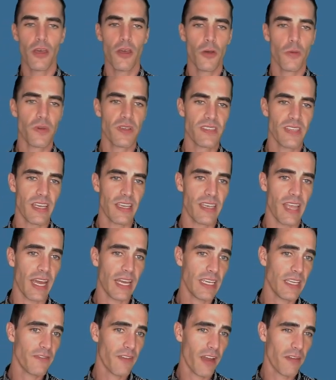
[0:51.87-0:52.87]
We say
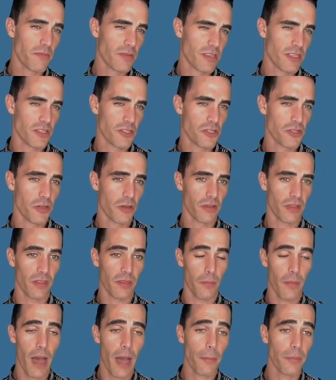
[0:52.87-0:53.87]
95% sure that the
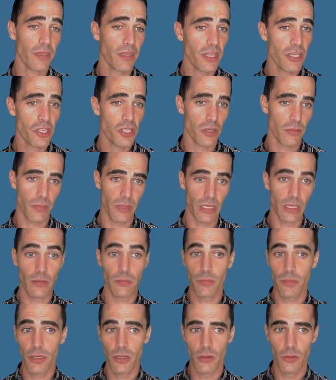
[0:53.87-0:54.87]
population mean
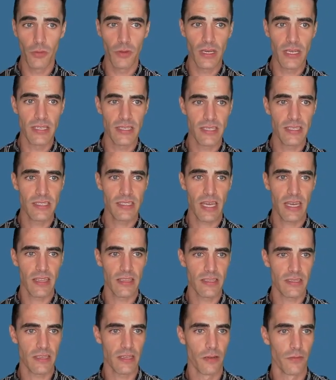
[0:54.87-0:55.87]
mu is inside of
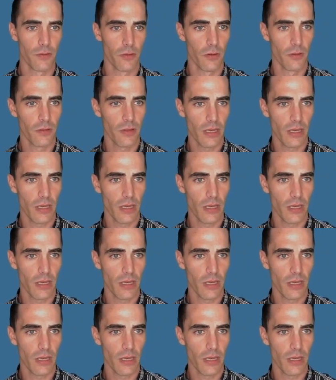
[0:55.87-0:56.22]
this interval.